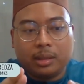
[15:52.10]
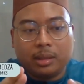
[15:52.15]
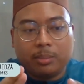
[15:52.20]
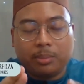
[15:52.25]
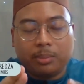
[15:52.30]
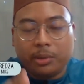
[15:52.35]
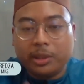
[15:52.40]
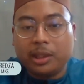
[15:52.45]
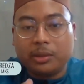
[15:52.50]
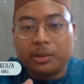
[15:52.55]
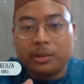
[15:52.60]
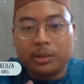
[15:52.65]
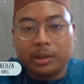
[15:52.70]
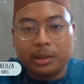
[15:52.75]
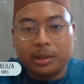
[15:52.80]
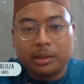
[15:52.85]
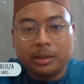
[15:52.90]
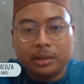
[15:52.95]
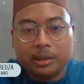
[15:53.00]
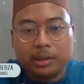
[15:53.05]
point out
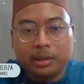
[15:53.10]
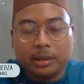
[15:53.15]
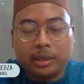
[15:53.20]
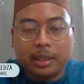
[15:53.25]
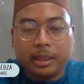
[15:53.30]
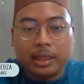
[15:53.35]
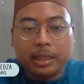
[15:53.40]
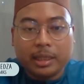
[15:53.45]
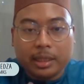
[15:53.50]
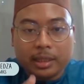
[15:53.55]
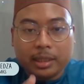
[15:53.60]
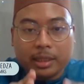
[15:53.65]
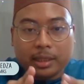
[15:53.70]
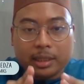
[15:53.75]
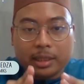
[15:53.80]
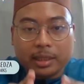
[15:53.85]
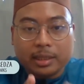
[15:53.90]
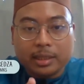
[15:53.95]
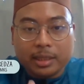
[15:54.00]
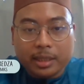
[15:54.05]
here
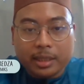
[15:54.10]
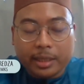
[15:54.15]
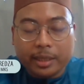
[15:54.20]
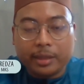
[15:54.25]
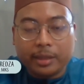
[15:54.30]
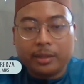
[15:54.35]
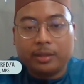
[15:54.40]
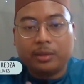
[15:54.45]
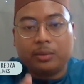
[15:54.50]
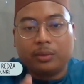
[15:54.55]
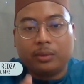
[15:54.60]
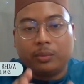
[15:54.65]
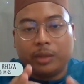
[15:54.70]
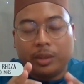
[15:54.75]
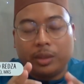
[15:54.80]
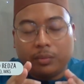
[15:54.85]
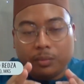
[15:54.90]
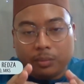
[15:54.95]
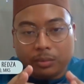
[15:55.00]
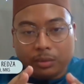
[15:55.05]
is that
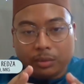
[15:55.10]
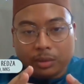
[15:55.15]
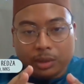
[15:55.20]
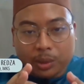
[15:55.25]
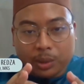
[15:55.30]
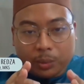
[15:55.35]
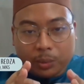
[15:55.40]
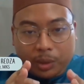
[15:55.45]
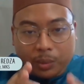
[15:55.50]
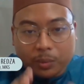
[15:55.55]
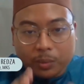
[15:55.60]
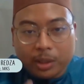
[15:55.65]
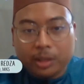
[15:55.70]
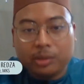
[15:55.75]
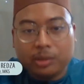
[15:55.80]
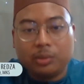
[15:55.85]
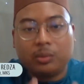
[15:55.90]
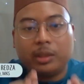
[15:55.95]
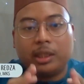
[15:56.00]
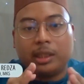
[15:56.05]
when we want
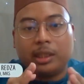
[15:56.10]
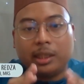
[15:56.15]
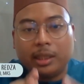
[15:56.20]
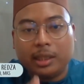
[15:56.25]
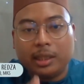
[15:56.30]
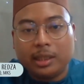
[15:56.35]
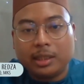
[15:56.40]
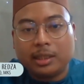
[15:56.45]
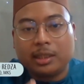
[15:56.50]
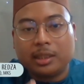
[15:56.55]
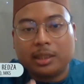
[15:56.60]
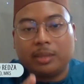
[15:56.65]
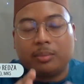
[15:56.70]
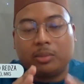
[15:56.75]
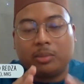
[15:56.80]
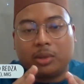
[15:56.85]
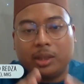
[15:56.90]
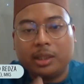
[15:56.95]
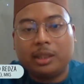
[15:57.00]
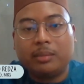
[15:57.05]
to engage in
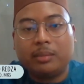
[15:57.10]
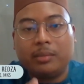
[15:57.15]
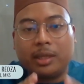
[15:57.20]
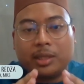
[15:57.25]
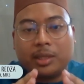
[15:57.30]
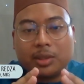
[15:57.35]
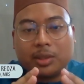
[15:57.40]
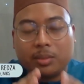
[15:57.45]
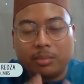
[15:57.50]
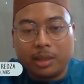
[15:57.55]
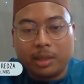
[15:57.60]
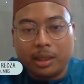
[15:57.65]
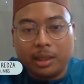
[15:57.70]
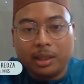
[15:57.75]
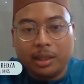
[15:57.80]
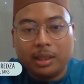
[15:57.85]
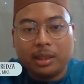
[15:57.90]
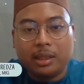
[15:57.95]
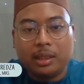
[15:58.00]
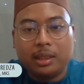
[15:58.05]
polygamy as men,
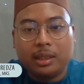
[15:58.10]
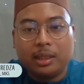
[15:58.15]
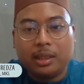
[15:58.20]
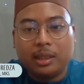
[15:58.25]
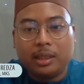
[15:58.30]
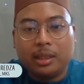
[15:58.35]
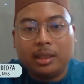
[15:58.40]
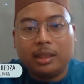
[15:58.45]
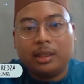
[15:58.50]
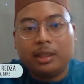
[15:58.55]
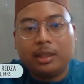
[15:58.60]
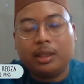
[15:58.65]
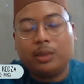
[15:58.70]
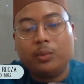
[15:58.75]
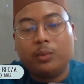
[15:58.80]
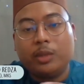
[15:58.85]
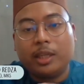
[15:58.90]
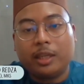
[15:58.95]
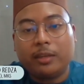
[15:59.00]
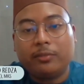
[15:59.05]

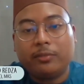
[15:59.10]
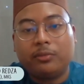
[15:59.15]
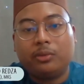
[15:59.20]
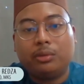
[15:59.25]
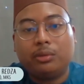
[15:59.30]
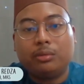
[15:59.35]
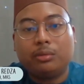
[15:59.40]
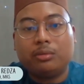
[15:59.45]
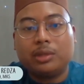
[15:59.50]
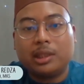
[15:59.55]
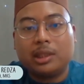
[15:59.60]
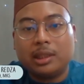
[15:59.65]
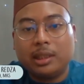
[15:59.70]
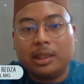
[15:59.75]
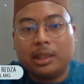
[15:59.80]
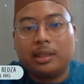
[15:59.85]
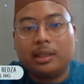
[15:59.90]
we have to seek